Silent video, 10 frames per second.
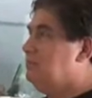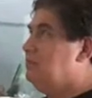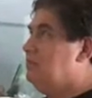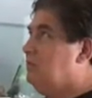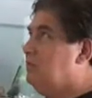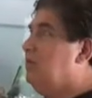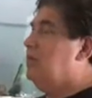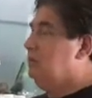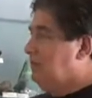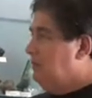
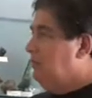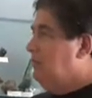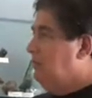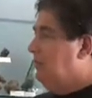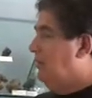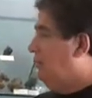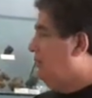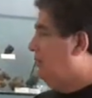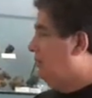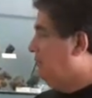
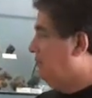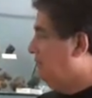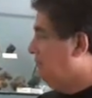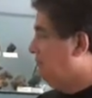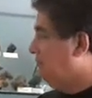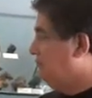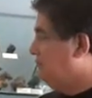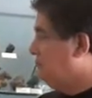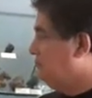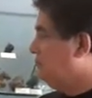
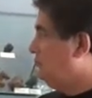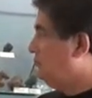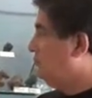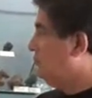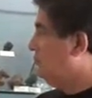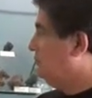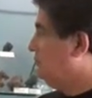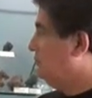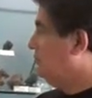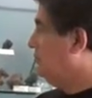
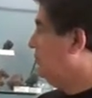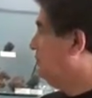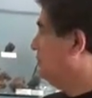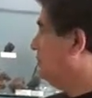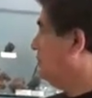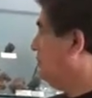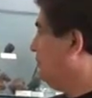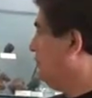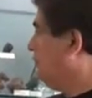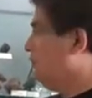
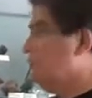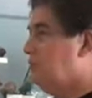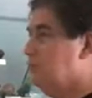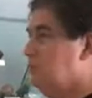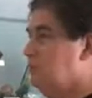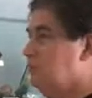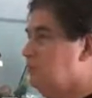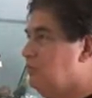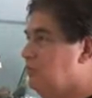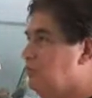
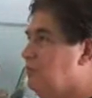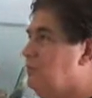[no speech]